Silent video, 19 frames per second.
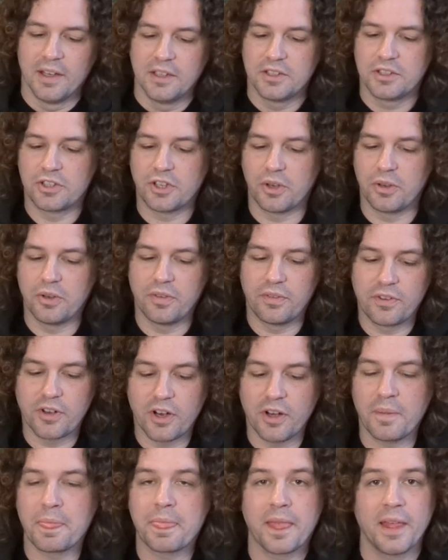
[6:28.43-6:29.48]
So you've
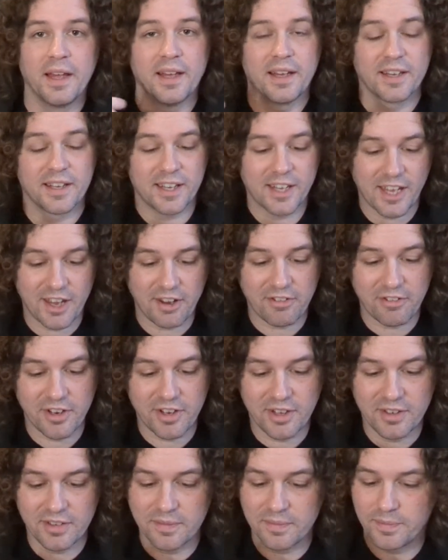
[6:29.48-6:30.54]
got
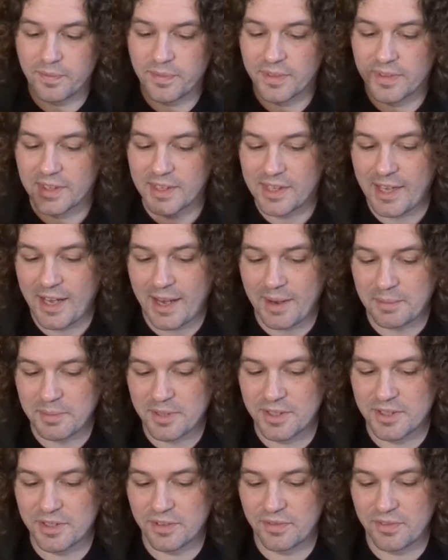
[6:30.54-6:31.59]
Girian,
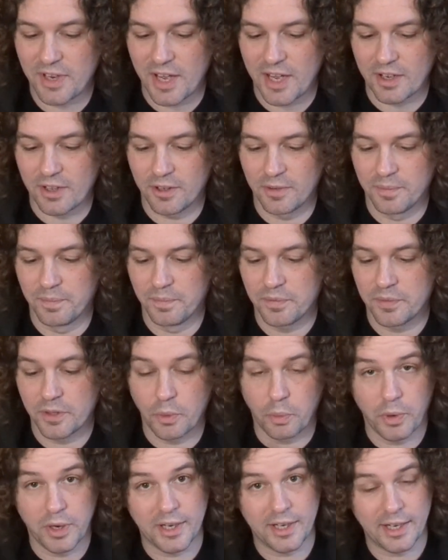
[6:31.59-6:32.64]
Captains of Dale. The
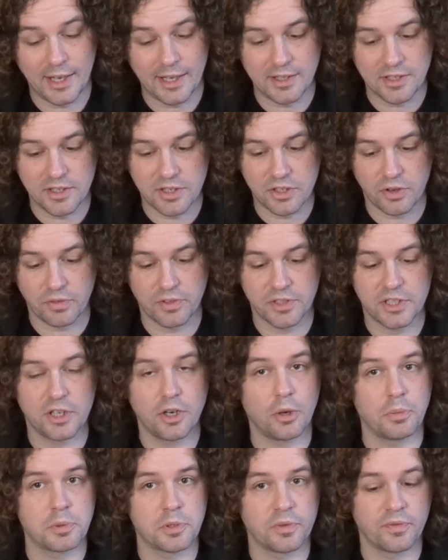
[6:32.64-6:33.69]
Windlance is obviously an
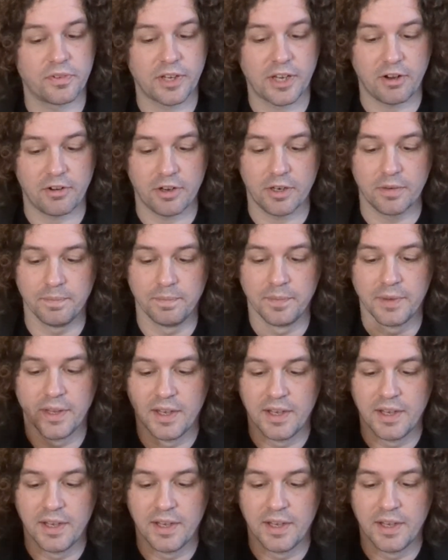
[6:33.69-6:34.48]
option for Girian.